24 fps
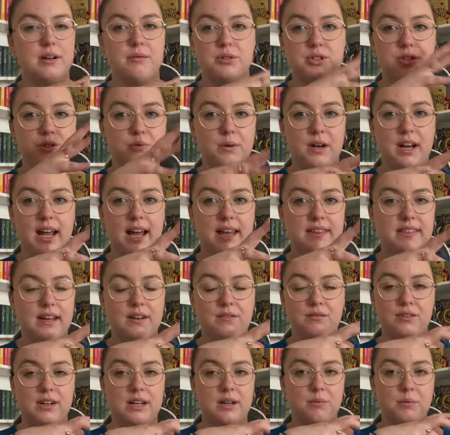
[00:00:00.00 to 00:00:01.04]
was just when I had that
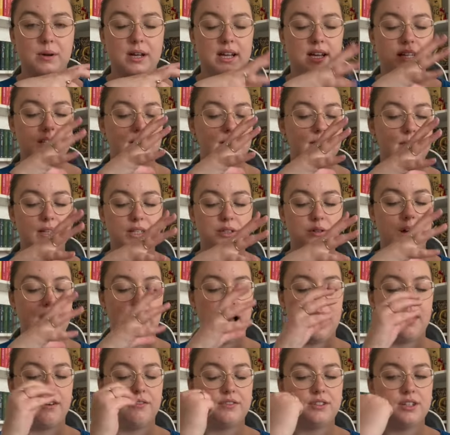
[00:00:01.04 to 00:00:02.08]
really weird mental
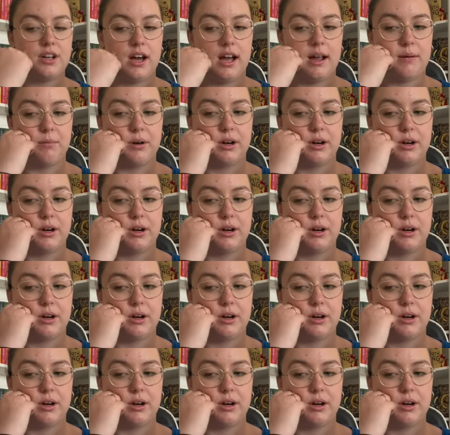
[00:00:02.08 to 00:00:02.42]
health time